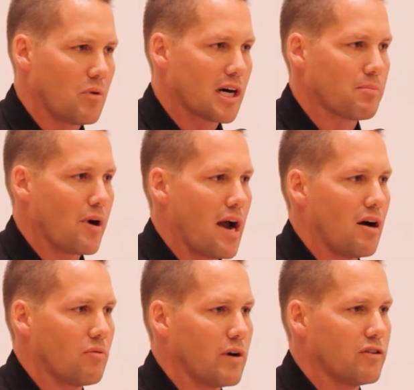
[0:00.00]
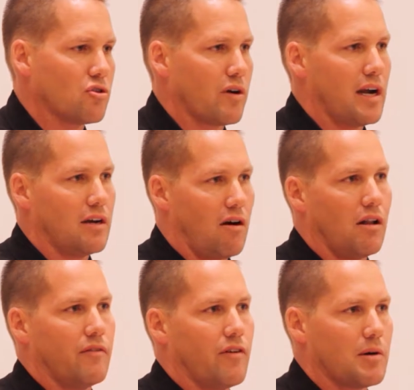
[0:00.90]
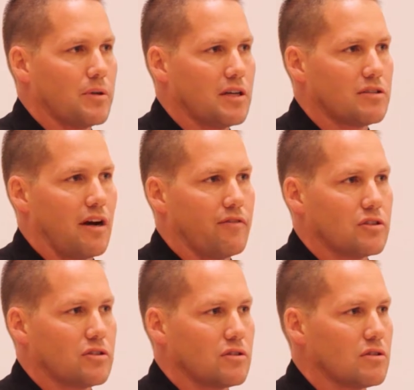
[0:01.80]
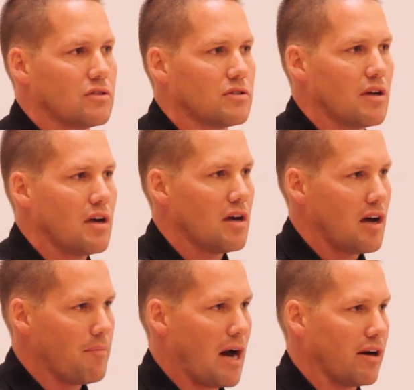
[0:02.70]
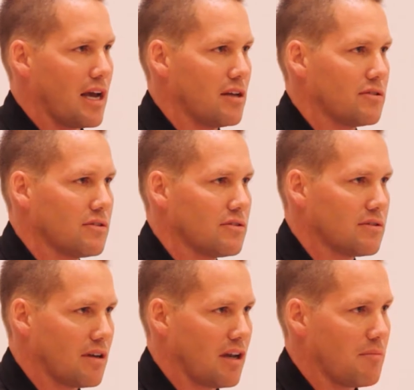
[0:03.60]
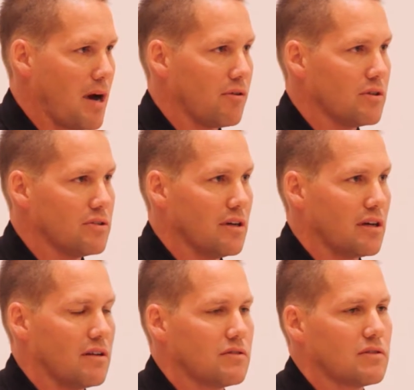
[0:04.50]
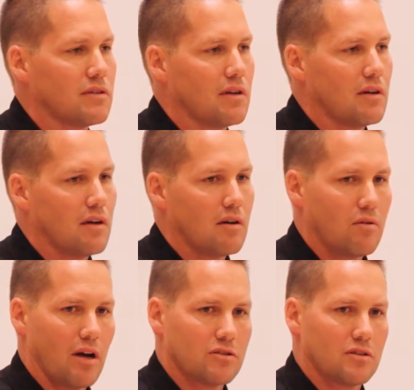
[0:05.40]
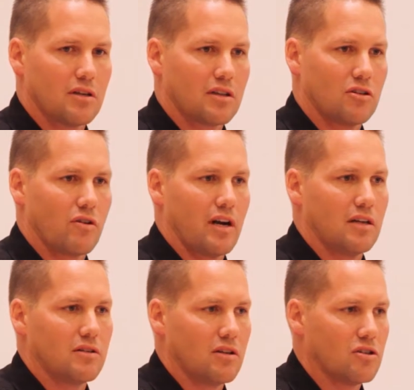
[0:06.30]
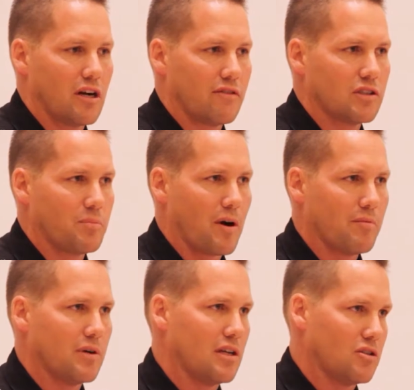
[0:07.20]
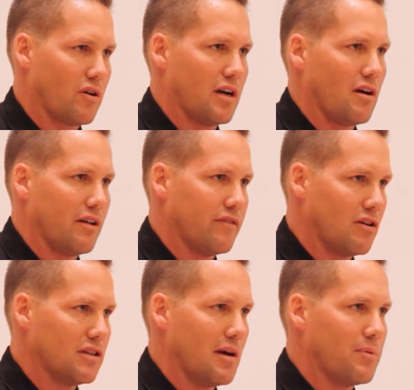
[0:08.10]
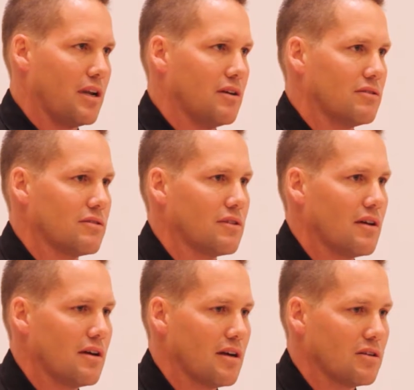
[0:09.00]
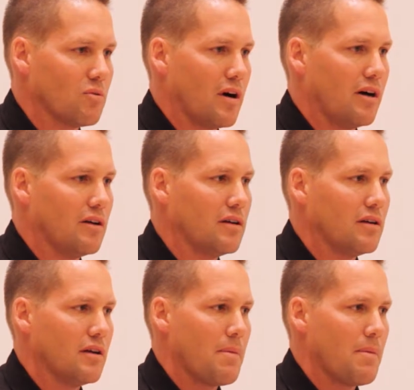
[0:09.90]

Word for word: and Mark Brown, we trained all of our police officers about ACEs and about resilience. We also took the training to the Sheriff's Department and trained all of their deputies as well.